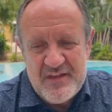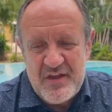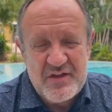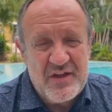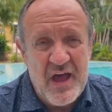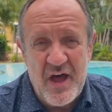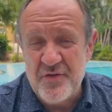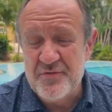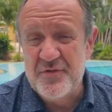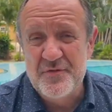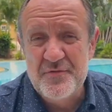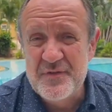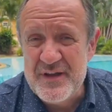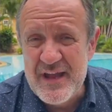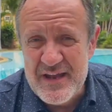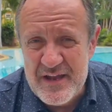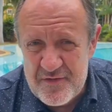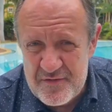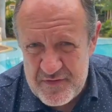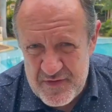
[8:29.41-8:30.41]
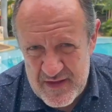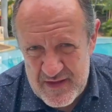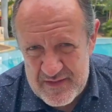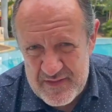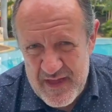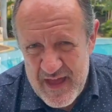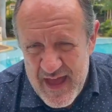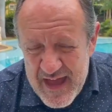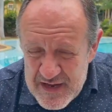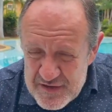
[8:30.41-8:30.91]
counterfeit anything.
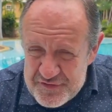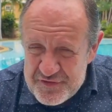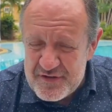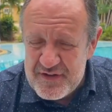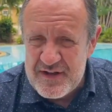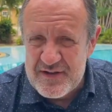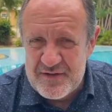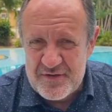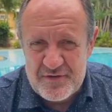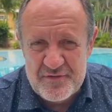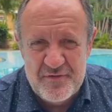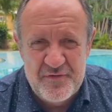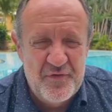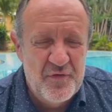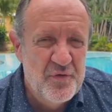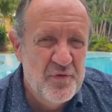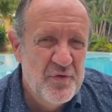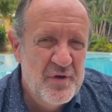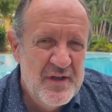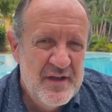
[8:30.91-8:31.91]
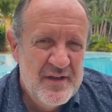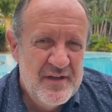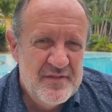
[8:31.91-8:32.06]
They actually look for